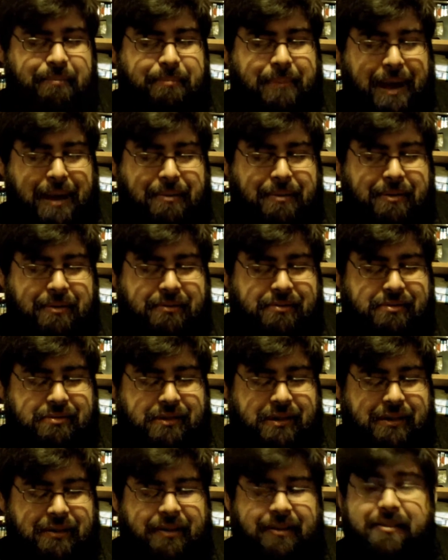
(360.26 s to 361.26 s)
maybe it was
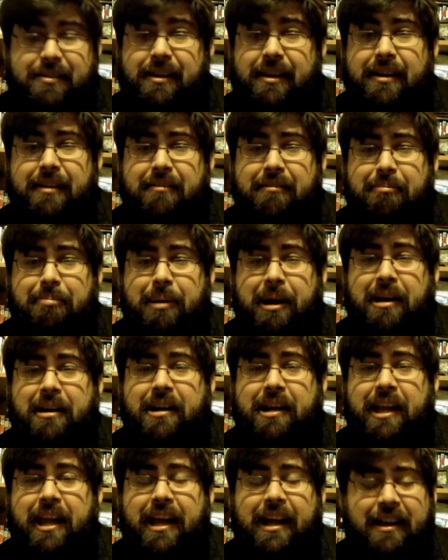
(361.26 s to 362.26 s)
around the time of
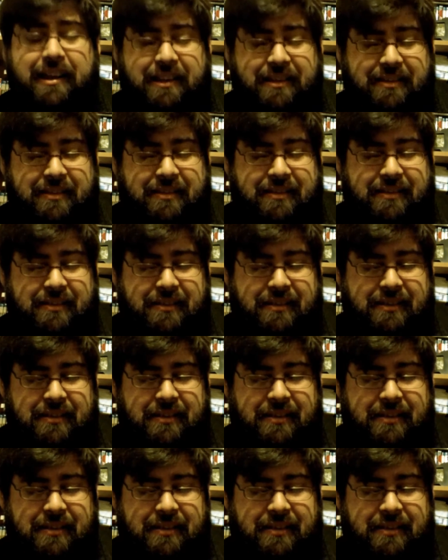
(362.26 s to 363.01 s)
Parallax.